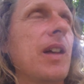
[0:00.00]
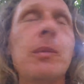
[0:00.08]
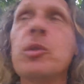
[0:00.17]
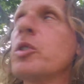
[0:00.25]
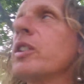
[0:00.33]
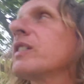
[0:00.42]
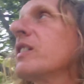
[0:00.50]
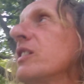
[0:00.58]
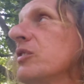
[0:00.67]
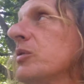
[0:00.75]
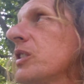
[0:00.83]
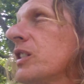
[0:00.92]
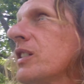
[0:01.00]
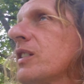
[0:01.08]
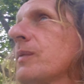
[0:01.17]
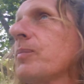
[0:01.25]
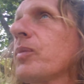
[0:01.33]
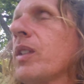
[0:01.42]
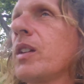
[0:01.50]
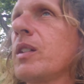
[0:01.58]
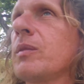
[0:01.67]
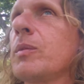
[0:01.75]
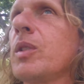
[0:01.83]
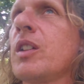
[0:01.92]
I'm learning to live with it.
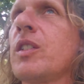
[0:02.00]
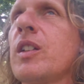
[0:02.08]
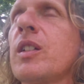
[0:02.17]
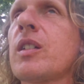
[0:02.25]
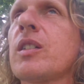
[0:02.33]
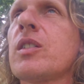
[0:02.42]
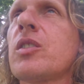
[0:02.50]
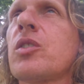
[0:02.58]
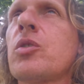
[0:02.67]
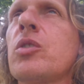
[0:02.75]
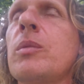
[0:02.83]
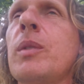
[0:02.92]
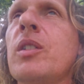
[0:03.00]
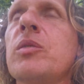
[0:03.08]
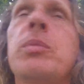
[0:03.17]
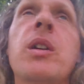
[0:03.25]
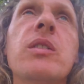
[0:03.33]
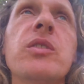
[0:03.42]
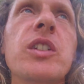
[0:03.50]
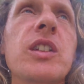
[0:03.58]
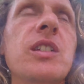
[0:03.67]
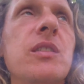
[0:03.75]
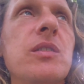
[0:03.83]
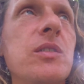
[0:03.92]
Um, I think a certain amount of
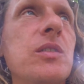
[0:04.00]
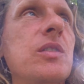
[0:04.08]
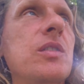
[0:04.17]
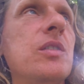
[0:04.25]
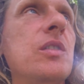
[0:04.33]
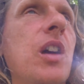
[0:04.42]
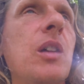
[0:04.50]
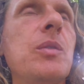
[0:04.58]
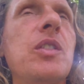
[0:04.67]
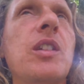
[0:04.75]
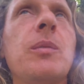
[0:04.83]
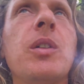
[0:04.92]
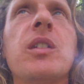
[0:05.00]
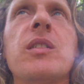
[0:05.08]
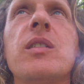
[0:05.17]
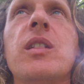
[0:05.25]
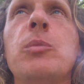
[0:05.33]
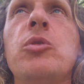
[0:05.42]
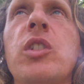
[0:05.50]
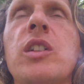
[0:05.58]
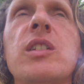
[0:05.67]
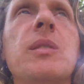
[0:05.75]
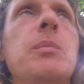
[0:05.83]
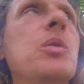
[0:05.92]
poverty, obviously, I'm not
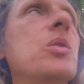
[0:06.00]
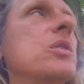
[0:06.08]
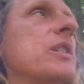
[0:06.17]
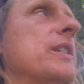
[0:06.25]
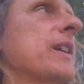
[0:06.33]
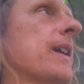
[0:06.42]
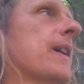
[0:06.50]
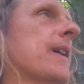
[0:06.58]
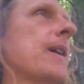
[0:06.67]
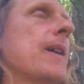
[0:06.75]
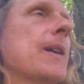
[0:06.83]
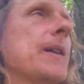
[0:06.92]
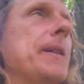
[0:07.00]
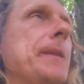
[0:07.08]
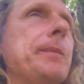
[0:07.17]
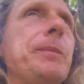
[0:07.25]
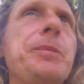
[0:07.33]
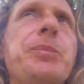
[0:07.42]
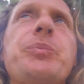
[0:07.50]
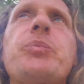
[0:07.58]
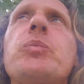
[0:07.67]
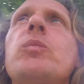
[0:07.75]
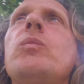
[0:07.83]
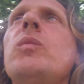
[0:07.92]
abjectly poor, um,
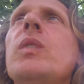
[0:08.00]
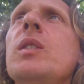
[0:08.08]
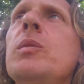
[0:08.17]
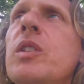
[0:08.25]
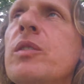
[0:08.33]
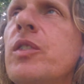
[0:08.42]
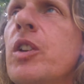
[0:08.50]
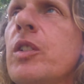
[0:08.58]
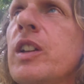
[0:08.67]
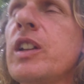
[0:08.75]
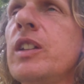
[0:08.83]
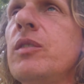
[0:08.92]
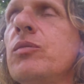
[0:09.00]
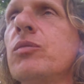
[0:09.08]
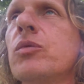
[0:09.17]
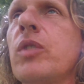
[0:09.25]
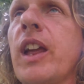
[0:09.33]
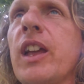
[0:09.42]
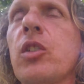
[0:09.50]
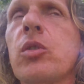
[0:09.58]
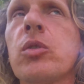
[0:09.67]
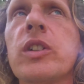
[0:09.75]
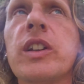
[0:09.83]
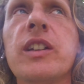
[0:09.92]
in a very rank
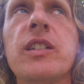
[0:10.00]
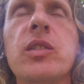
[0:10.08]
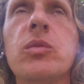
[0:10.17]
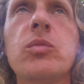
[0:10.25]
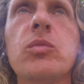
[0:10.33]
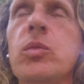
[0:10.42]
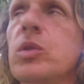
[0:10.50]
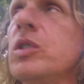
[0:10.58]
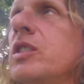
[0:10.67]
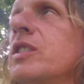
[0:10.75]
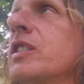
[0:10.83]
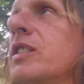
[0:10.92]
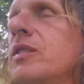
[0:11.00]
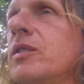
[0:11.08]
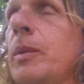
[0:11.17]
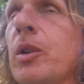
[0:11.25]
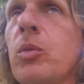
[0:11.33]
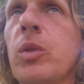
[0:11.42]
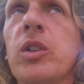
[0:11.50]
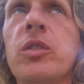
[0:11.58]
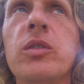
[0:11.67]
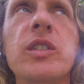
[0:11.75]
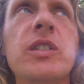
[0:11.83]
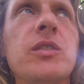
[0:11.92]
oriented world no matter where
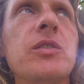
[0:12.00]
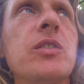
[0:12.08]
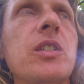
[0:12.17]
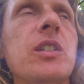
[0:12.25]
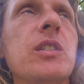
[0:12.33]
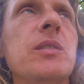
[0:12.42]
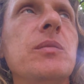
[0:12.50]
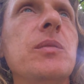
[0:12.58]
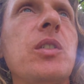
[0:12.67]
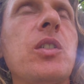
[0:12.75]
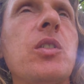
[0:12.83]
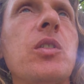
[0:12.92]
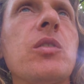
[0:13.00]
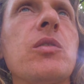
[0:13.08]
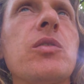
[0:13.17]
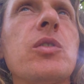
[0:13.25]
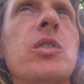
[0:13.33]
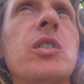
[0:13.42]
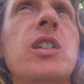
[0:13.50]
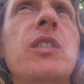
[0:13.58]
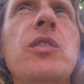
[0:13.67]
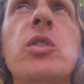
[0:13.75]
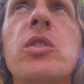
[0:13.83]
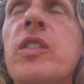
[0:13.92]
you live, um, is going to confer,
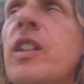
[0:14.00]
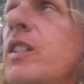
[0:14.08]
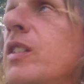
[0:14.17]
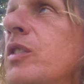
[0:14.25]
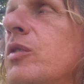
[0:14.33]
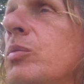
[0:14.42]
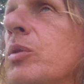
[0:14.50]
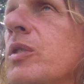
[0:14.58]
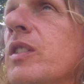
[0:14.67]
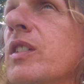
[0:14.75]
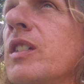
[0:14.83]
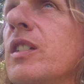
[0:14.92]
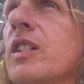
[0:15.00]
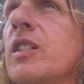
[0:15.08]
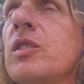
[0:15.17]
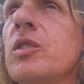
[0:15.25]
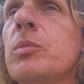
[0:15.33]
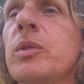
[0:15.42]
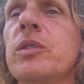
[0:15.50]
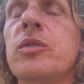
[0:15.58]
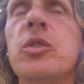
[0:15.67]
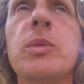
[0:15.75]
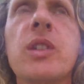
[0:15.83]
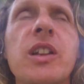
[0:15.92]
if you're a sensitive person, I think a little bit of
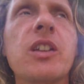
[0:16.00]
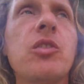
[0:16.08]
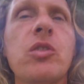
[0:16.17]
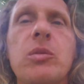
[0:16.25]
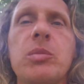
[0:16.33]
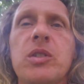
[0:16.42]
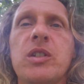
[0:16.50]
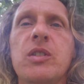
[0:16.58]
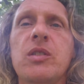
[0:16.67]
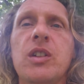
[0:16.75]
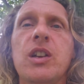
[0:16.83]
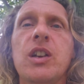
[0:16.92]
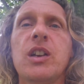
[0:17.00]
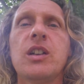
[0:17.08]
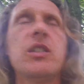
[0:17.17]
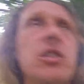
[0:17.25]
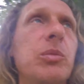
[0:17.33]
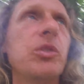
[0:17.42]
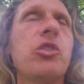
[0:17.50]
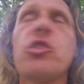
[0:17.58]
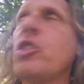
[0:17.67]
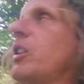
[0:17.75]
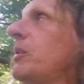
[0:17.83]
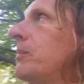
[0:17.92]
humiliation upon you, a little bit of
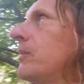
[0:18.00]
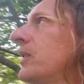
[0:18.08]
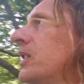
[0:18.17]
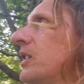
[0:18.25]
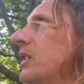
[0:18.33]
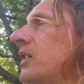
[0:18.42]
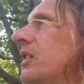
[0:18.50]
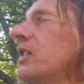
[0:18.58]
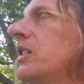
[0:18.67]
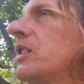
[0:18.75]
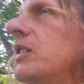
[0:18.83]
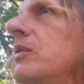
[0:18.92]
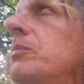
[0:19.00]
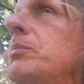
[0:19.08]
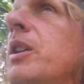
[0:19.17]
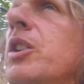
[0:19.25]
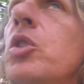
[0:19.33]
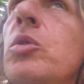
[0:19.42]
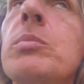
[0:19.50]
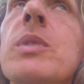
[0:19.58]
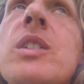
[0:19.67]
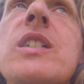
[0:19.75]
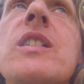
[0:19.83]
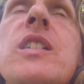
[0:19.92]
shame, um, but
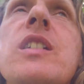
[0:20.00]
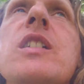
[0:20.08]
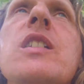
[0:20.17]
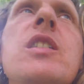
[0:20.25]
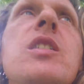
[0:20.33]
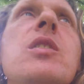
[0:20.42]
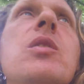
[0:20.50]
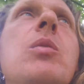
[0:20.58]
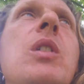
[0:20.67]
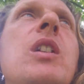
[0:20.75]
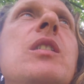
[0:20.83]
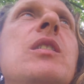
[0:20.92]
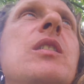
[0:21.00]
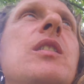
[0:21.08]
humility as well.